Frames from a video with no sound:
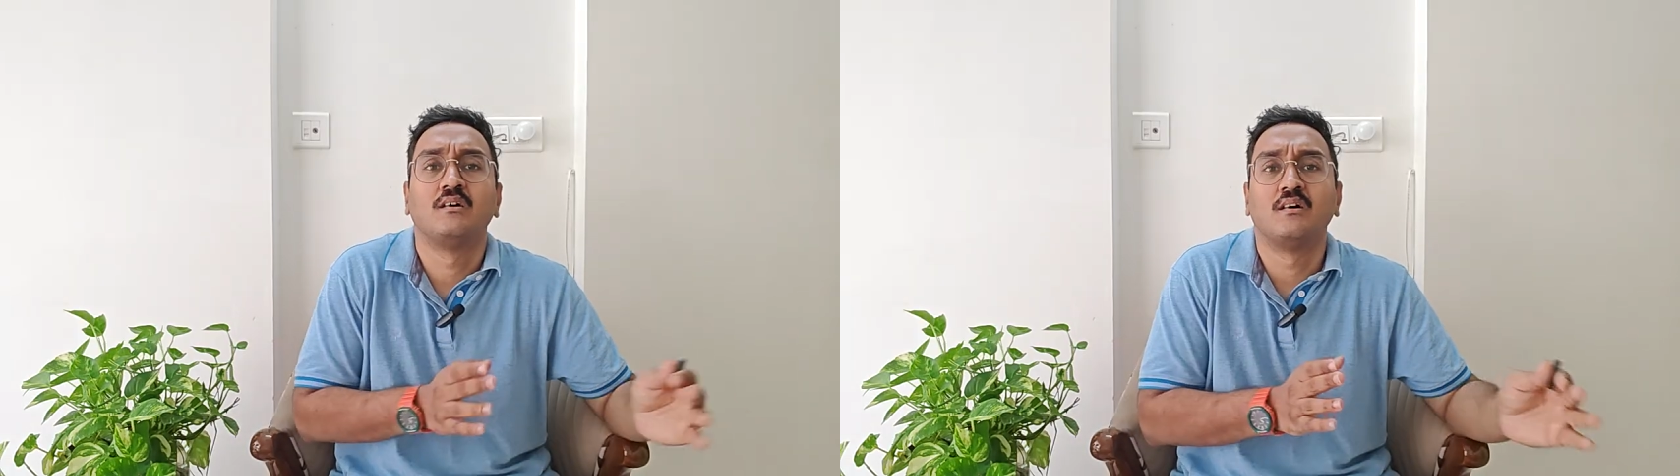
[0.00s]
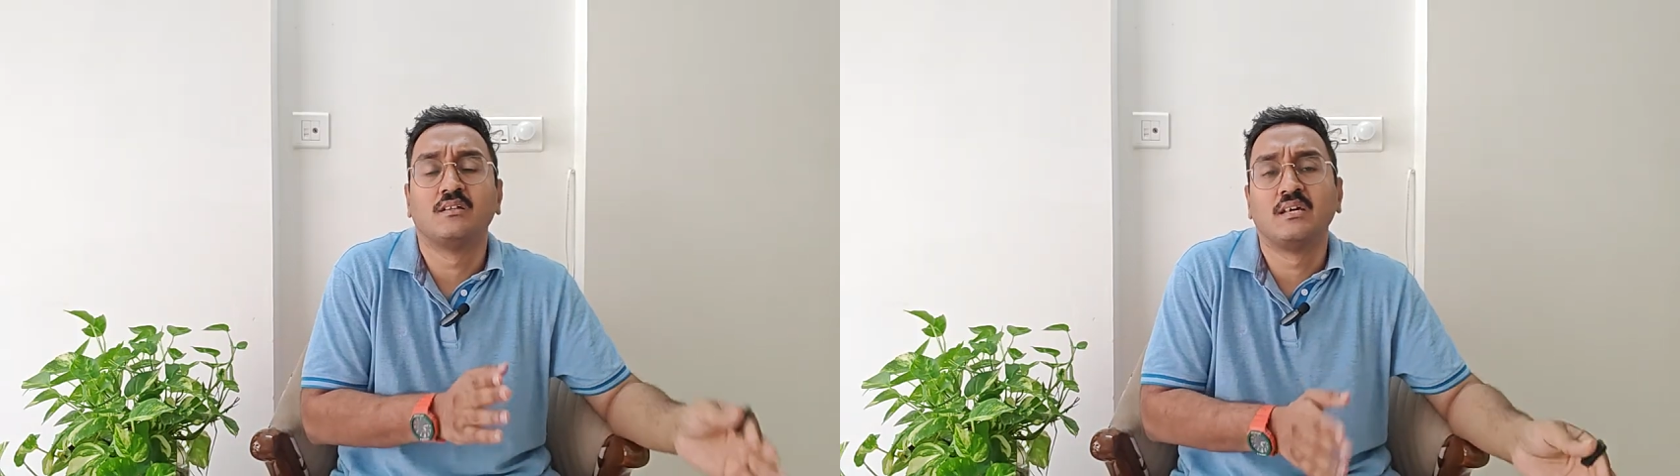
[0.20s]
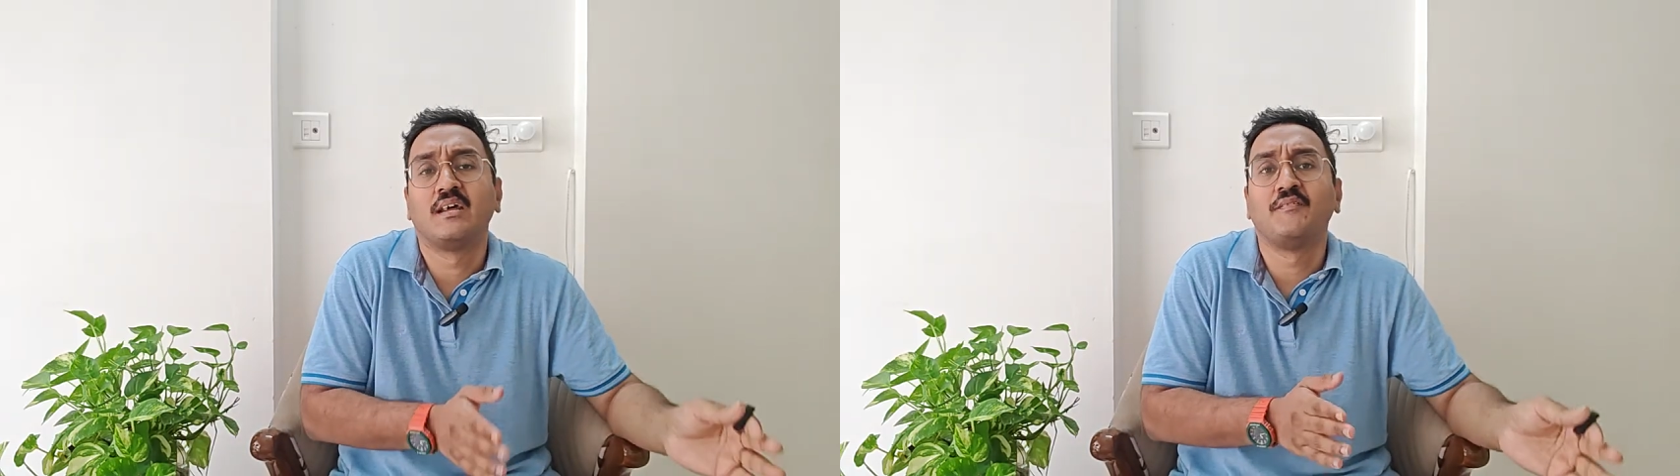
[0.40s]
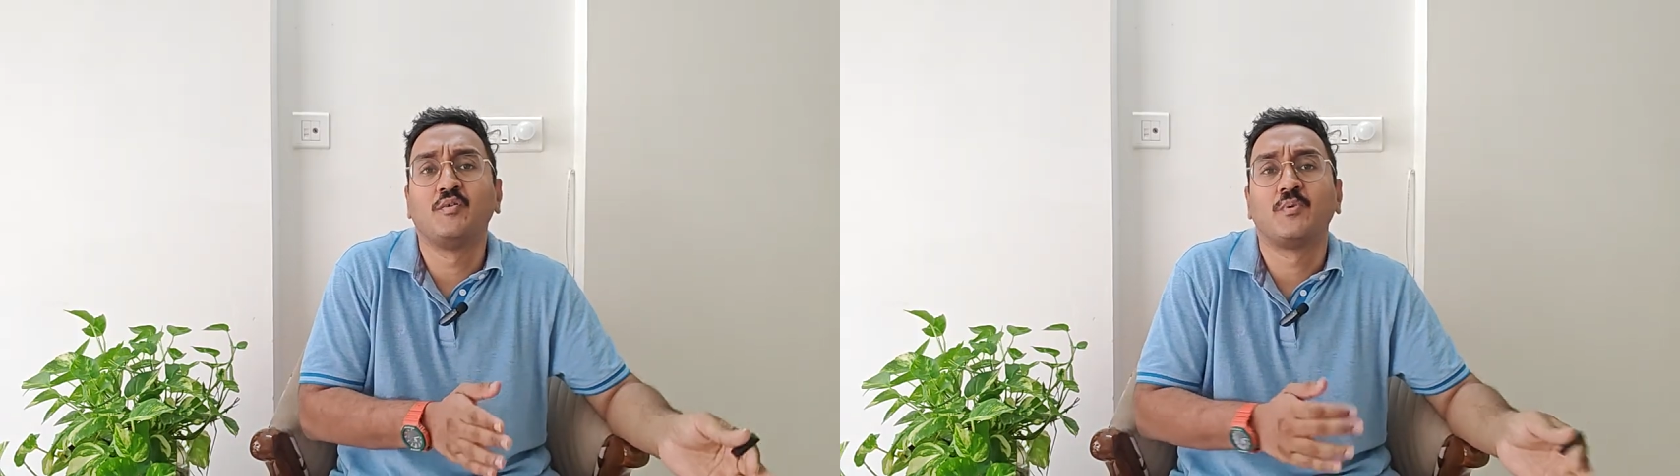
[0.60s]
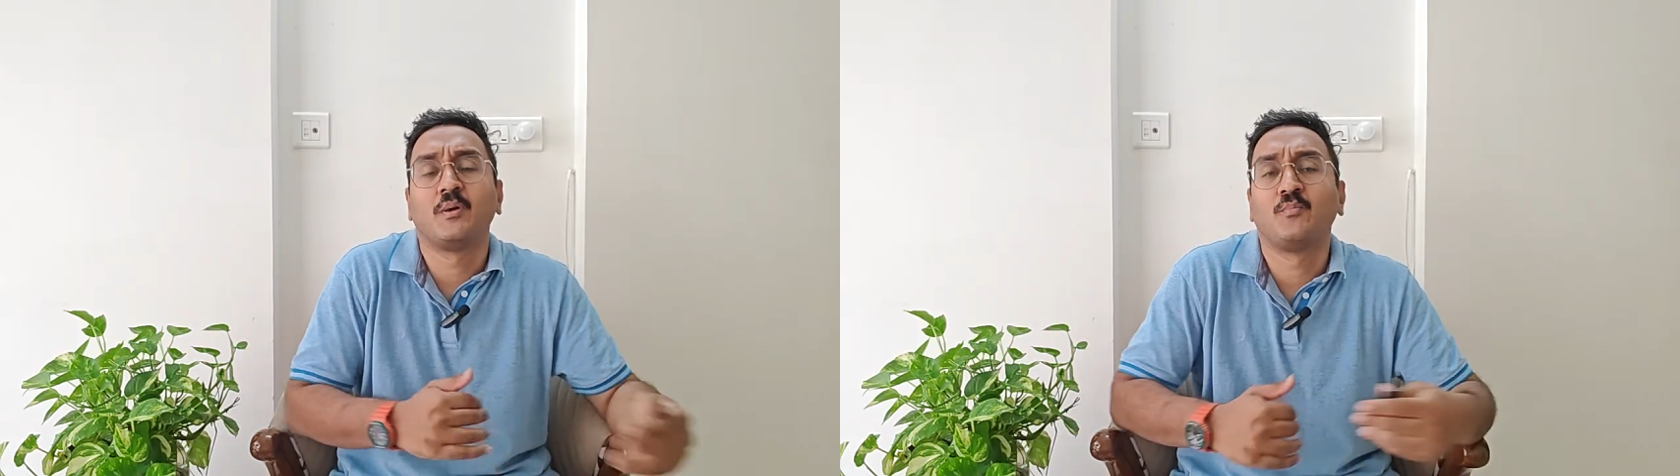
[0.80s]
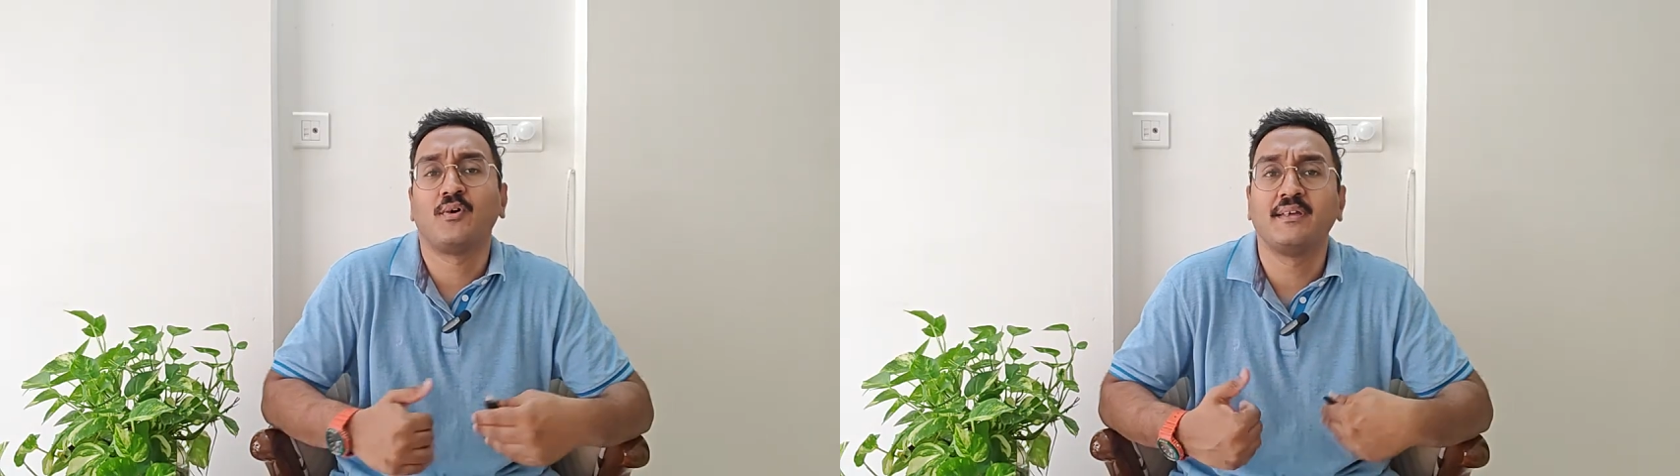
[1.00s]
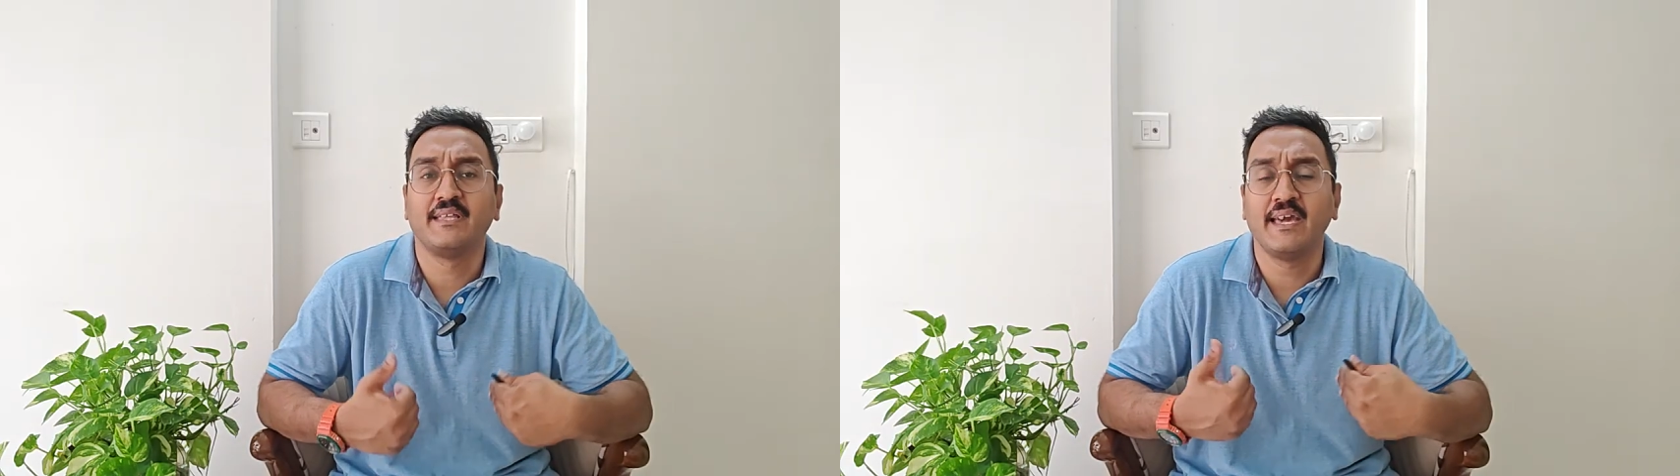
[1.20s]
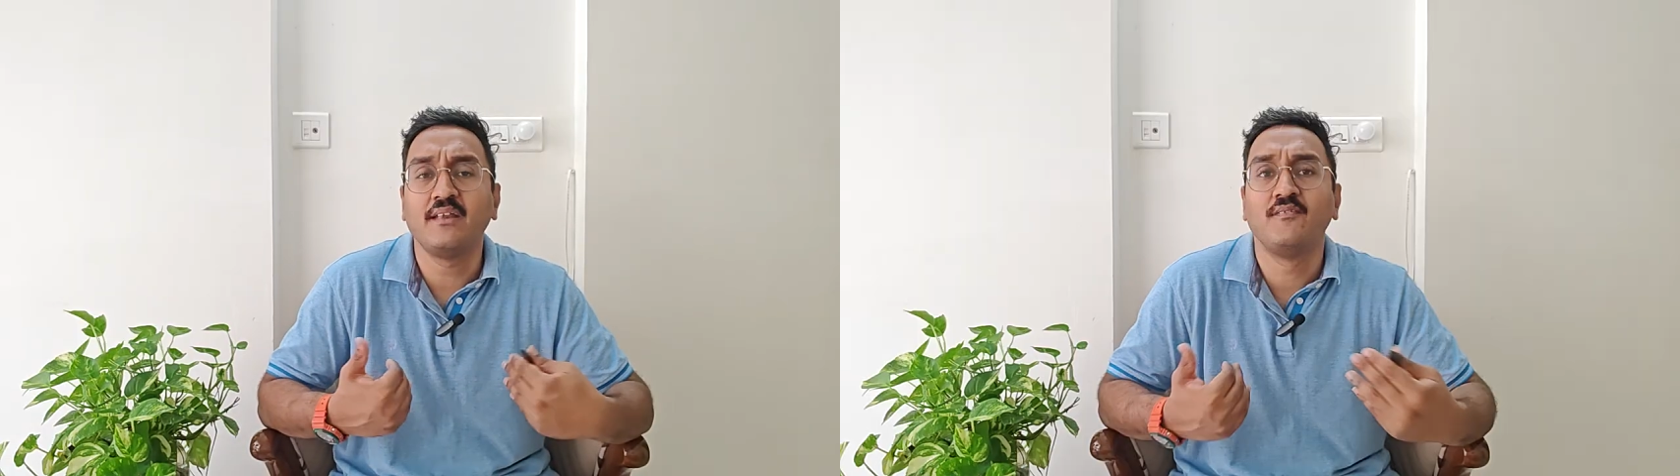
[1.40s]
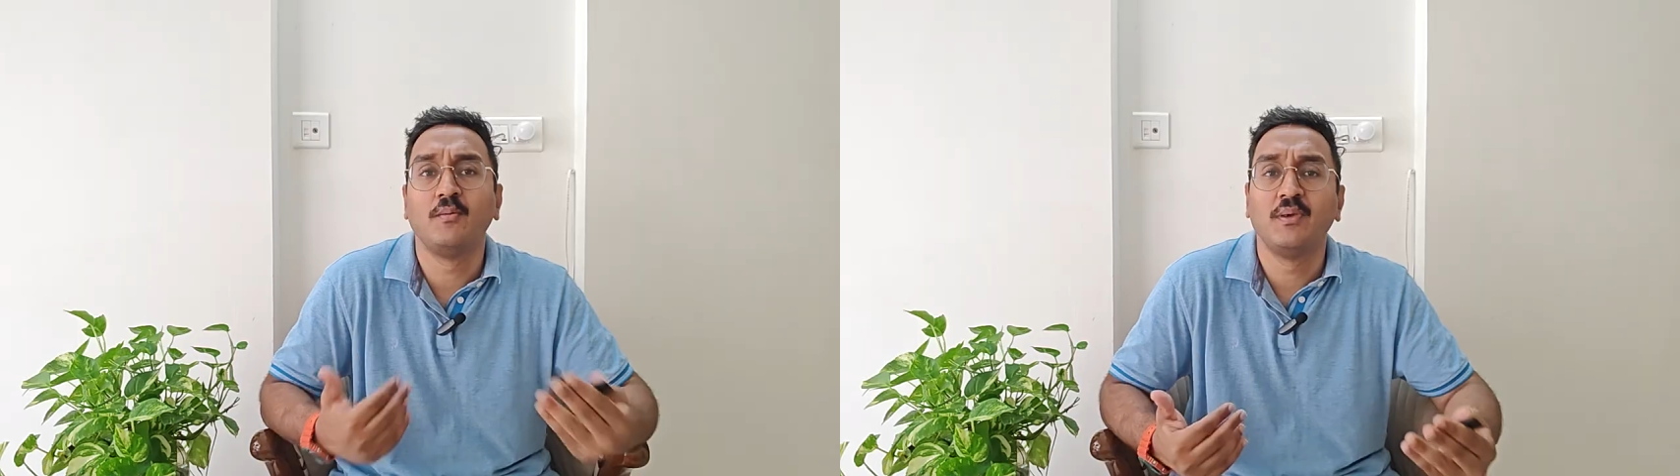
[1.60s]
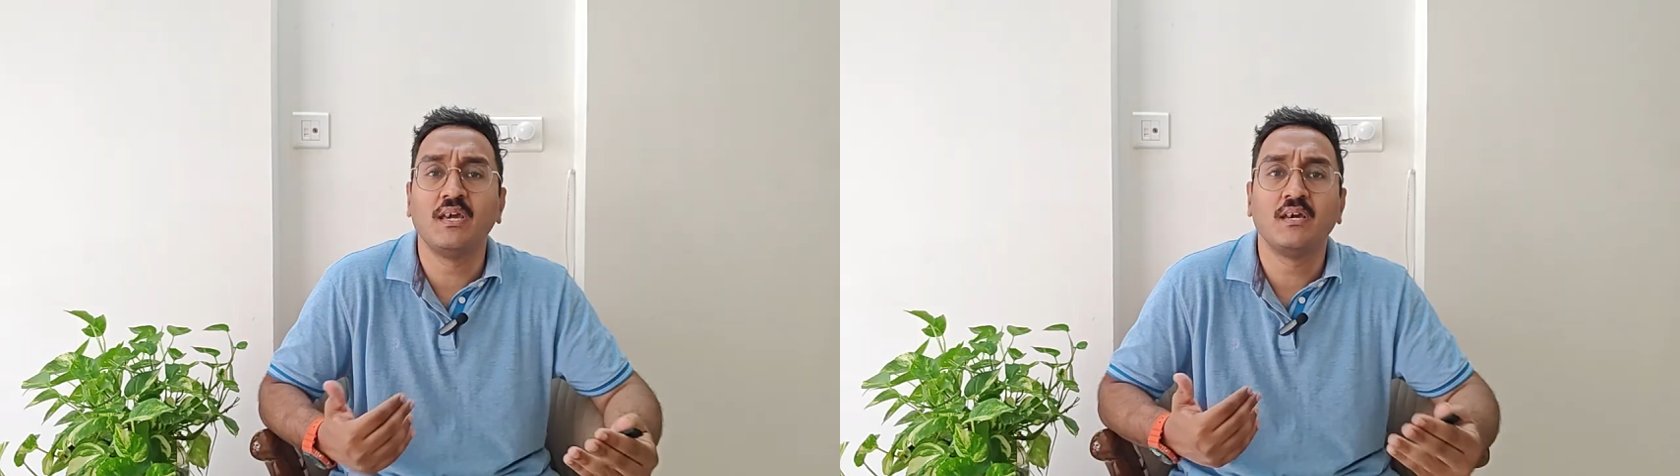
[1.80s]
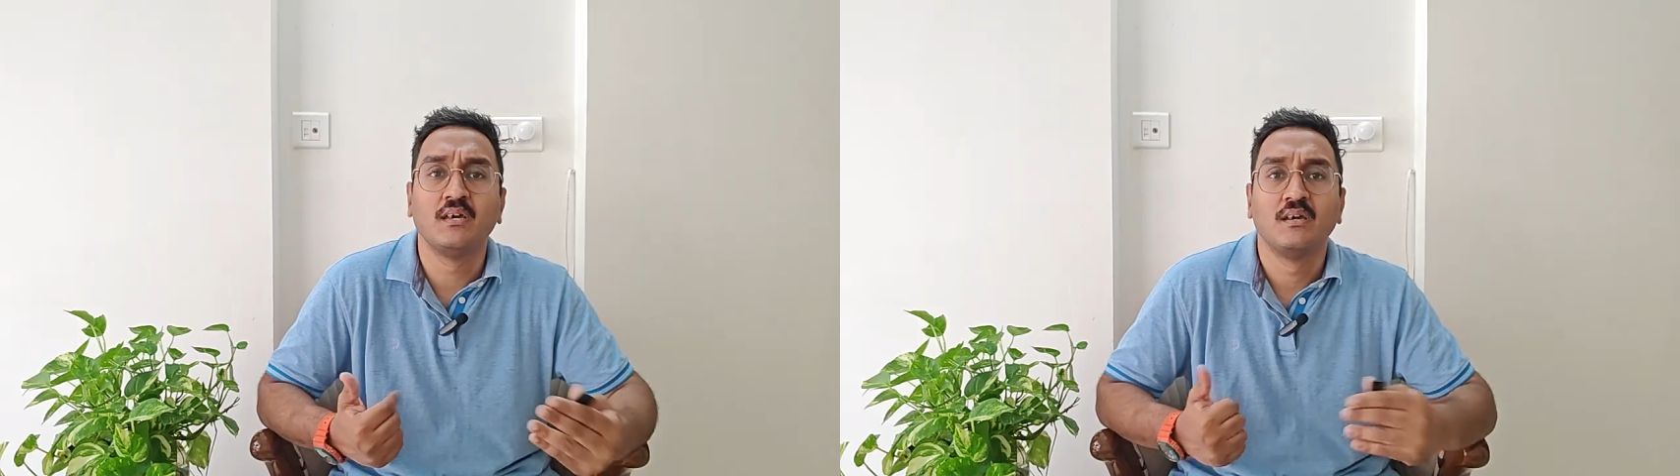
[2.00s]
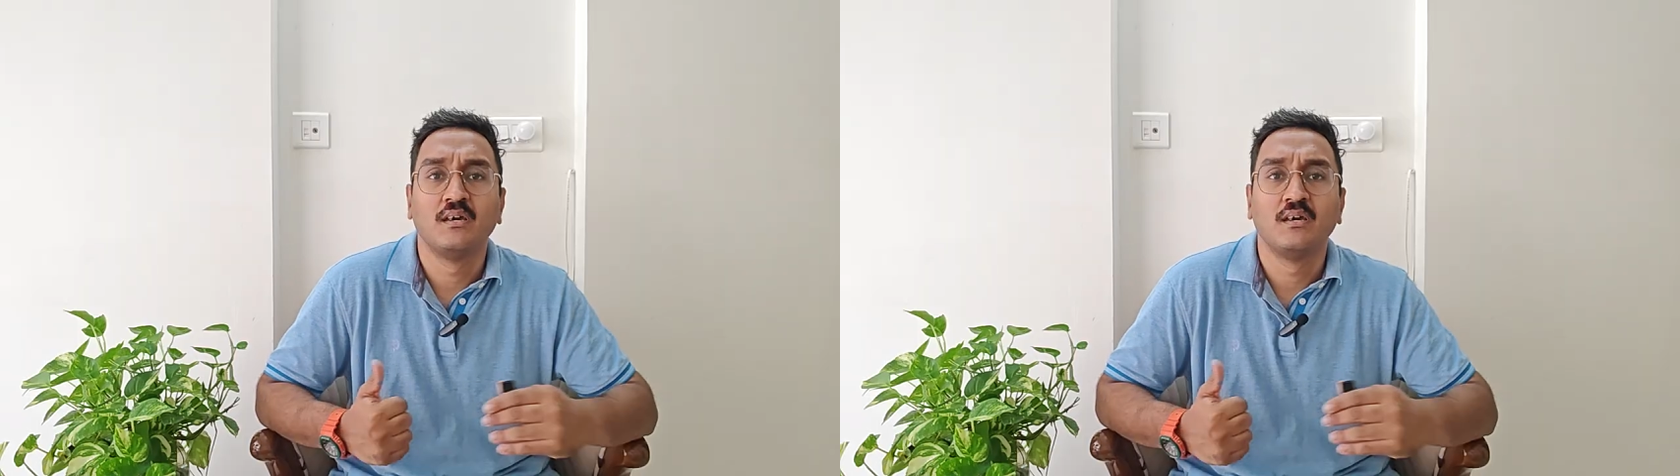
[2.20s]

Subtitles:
the revenue per employee there will be